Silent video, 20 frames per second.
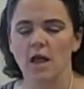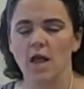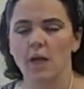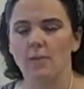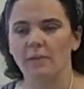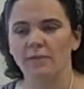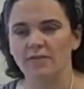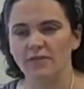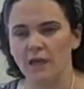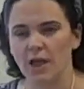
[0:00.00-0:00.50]

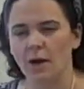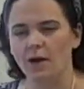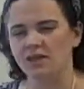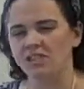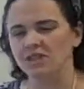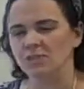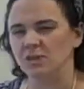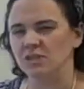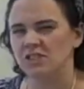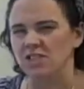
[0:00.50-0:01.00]
But for now, I just
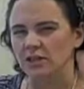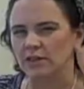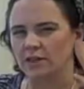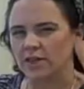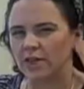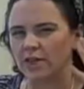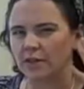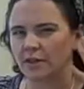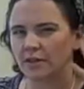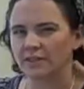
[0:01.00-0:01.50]
want to start
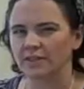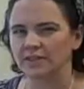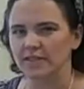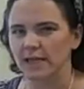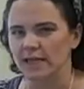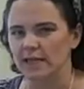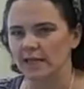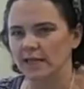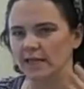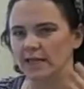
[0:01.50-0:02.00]
thinking about these
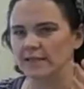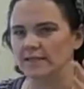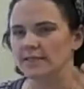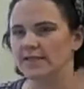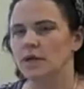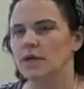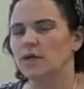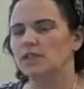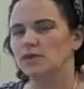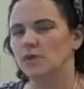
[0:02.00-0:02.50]
ideas.
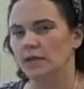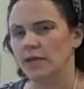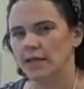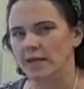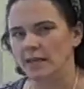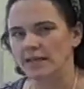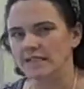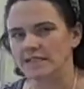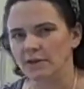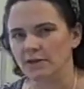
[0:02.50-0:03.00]
Do I
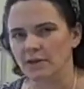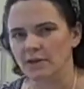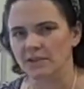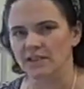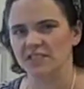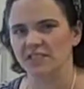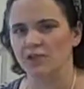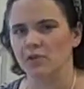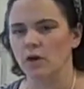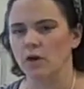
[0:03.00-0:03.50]
need something like
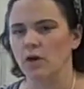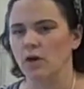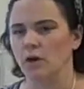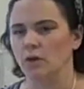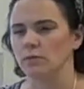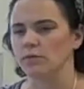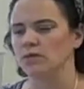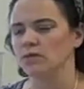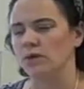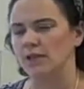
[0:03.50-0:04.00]
this for my
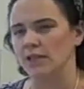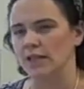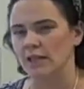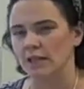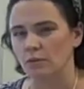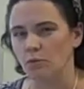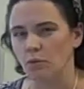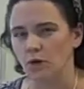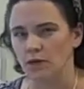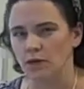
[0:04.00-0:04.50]
home? Do I
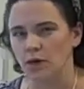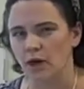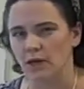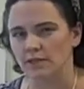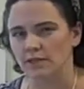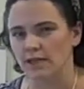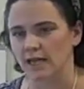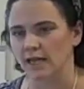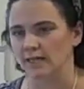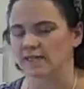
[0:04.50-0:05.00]
need more
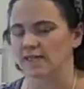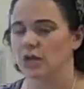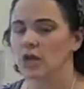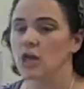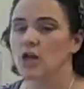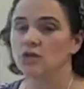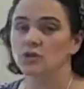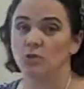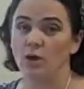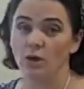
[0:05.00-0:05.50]
context?
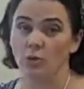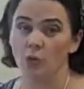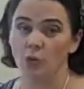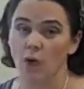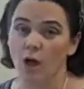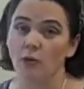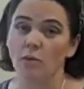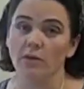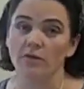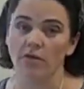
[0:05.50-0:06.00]
Do I
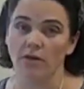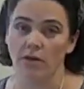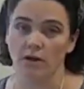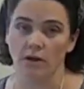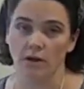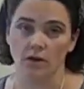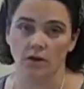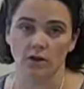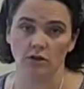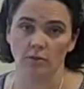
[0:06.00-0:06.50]
want what
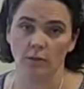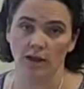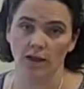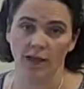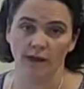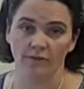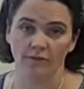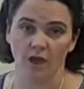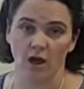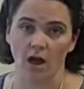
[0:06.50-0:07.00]
Vanguard Youth might
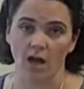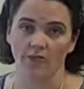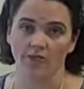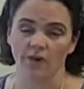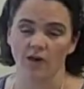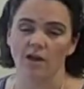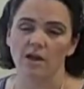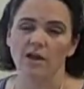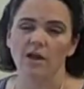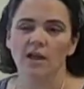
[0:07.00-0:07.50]
have to
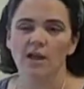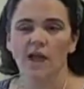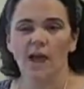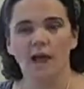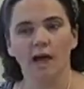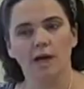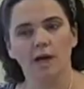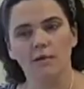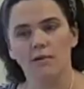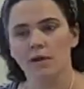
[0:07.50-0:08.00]
offer?
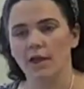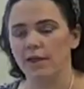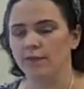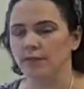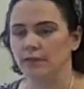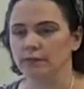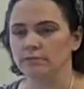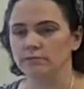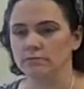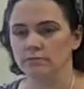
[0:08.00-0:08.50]
And
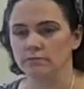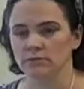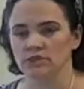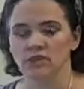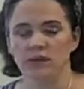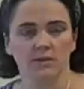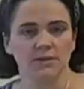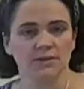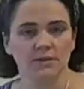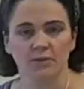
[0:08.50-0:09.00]
then
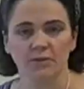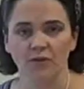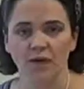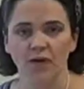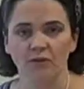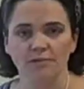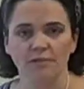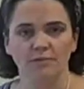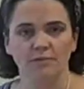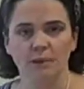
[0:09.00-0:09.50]
share with some
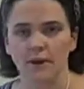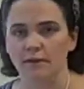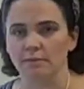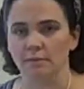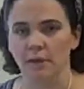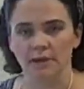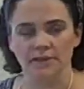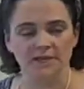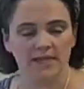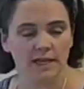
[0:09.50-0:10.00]
friends,
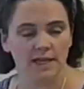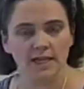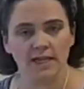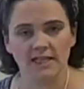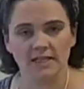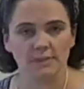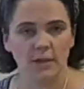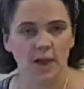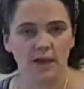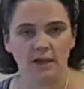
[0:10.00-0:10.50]
bounce the ideas
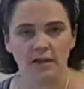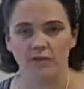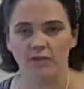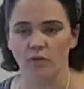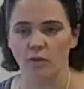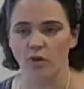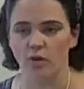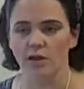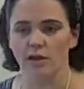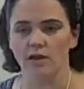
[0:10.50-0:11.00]
back and
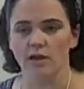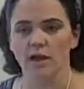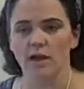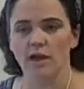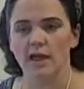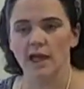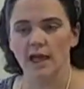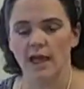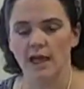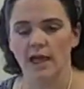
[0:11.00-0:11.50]
forth,
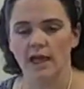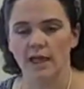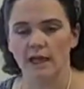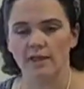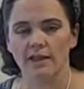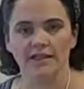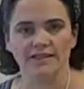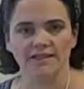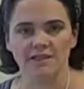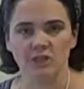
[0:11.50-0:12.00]
and
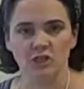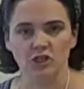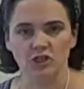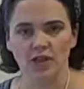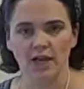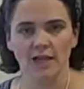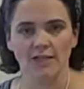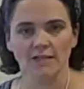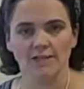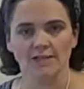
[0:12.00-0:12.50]
let's
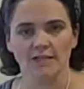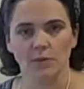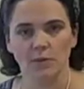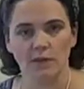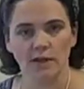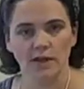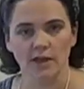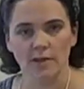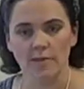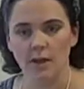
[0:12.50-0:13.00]
synergize and see what we
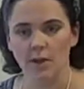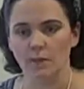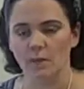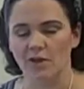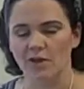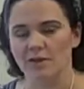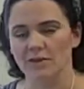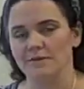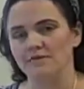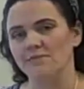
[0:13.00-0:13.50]
can come up
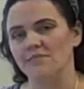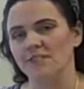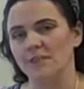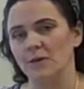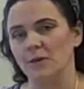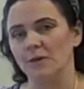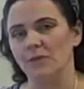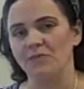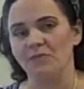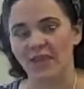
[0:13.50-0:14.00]
with.
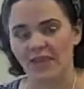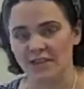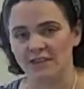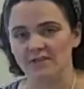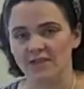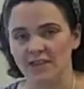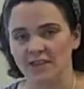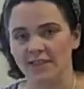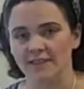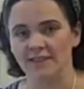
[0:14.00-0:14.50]
So thanks for
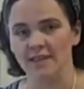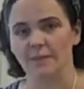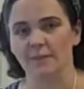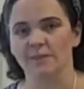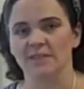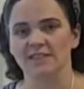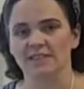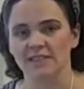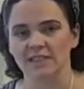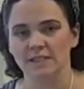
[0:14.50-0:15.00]
taking time to
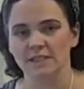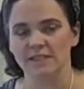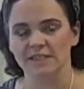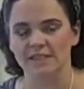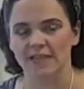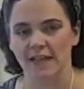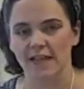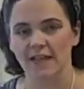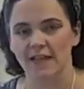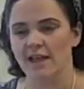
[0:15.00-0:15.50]
listen to me
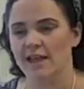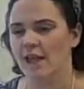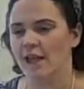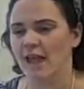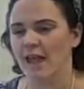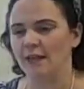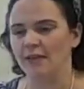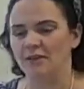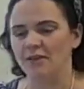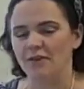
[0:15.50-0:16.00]
today,
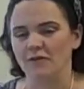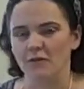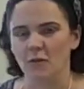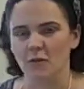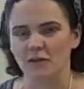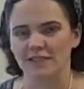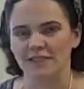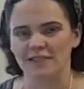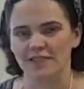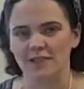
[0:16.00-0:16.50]
and looking
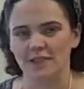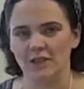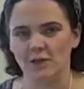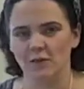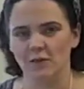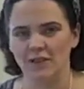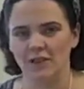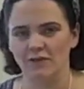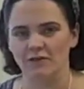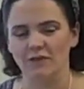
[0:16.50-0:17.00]
forward to seeing you
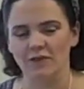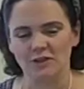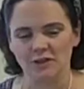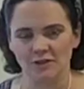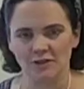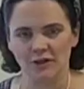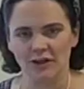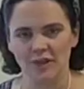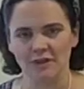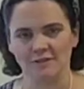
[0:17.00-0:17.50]
in future
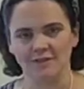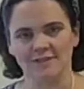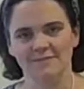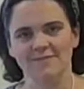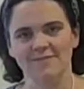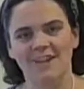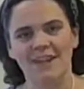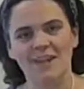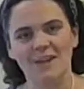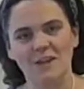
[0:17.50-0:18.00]
videos.
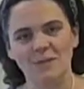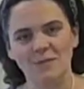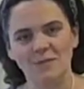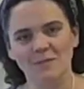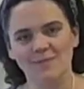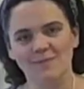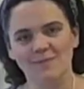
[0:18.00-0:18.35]
Thank you.